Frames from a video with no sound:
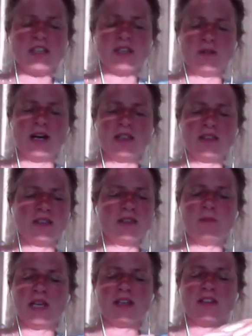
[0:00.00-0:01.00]
you. I think you
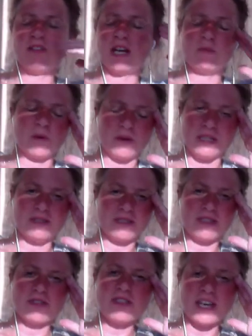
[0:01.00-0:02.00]
make a great point.
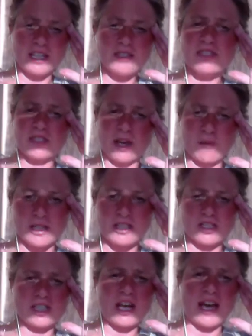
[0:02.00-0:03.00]
So thank you so much,
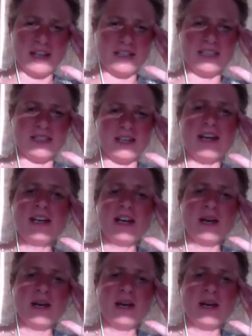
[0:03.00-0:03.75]
Annalisa.